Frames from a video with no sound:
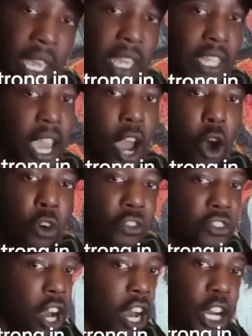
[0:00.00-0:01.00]
And y'all
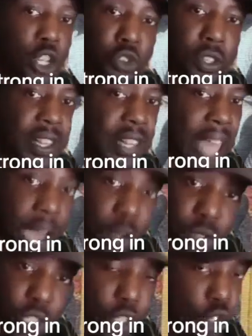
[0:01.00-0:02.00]
over
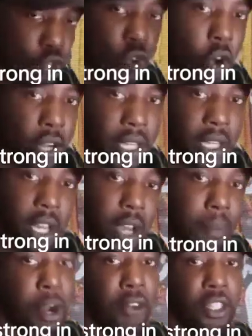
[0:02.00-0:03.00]
100,000 strong in the
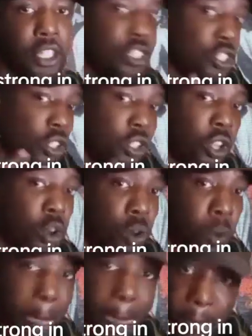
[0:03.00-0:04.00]
Americas
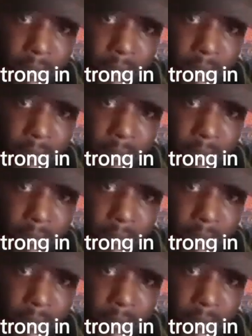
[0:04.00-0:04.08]
alone,